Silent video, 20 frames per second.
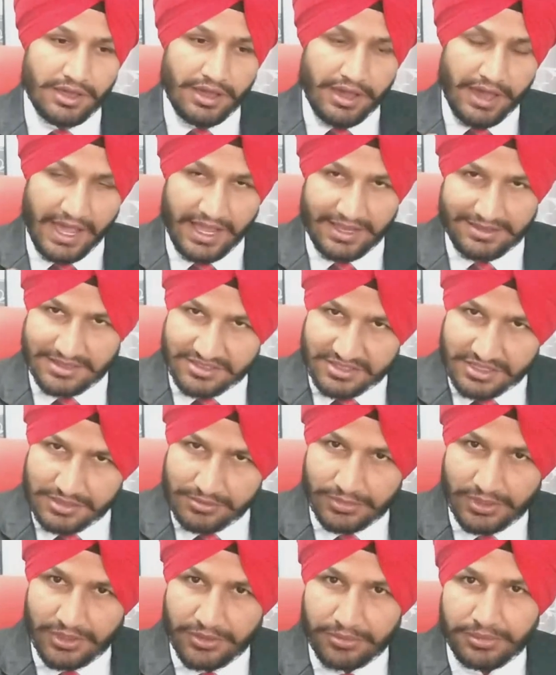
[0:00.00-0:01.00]
Has a
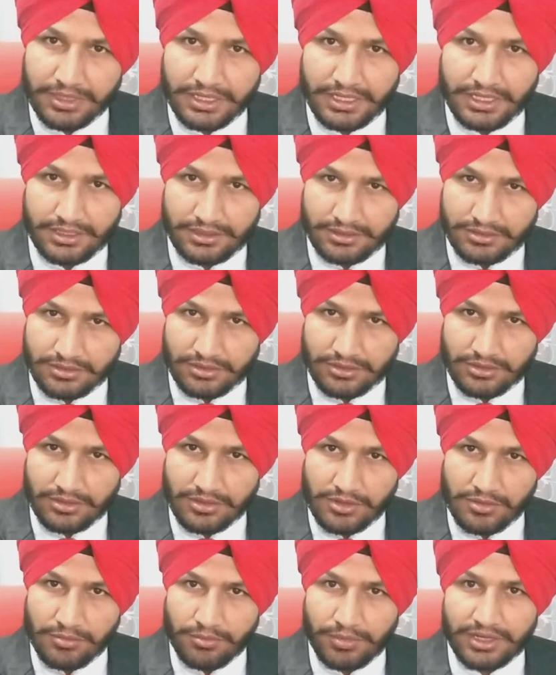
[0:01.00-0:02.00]
similar meaning,
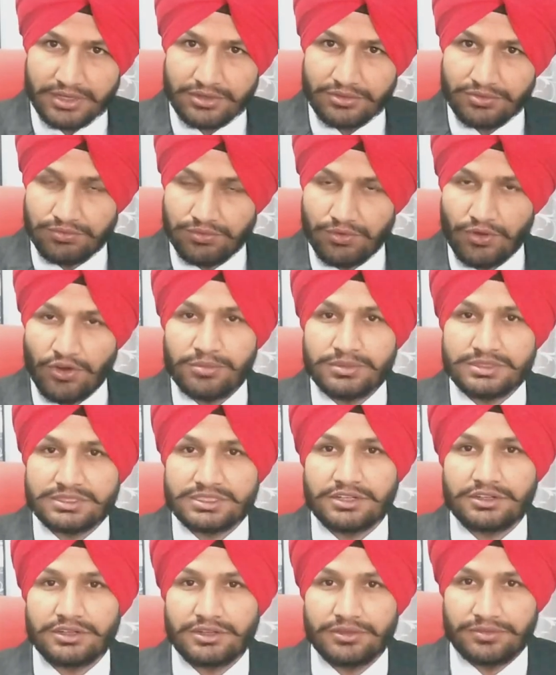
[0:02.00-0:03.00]
but form is
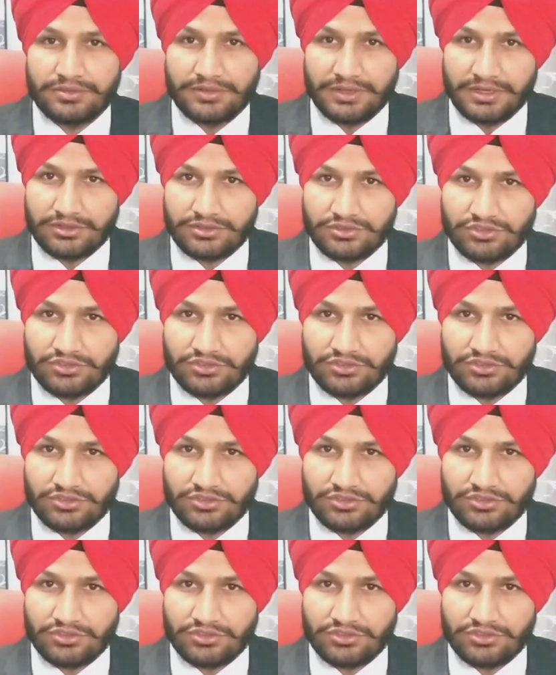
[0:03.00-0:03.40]
a different.